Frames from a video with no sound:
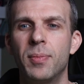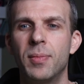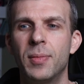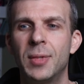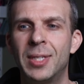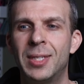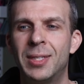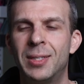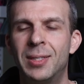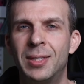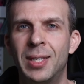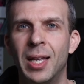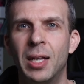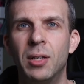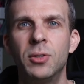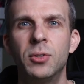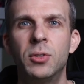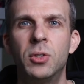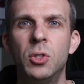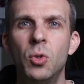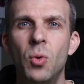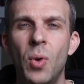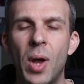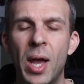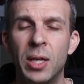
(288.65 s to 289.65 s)

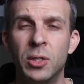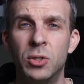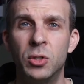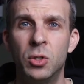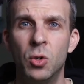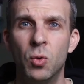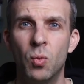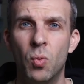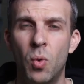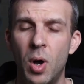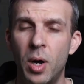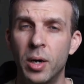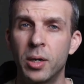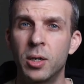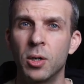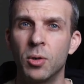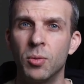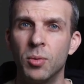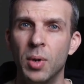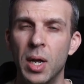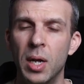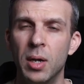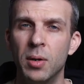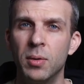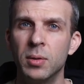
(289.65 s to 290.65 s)
sells you as you walk
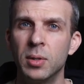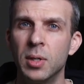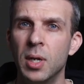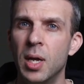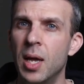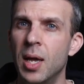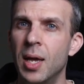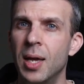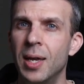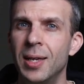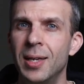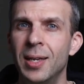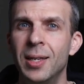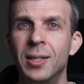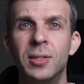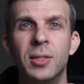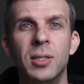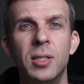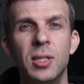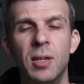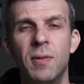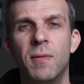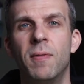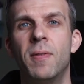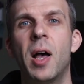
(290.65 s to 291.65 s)
around is
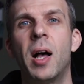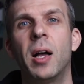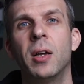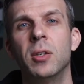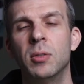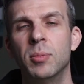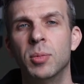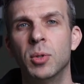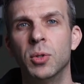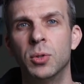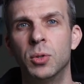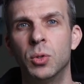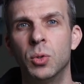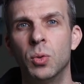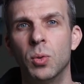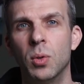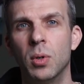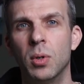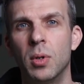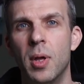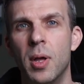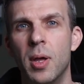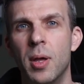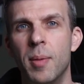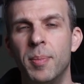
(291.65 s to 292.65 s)
an invaluable
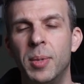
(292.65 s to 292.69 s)
tool.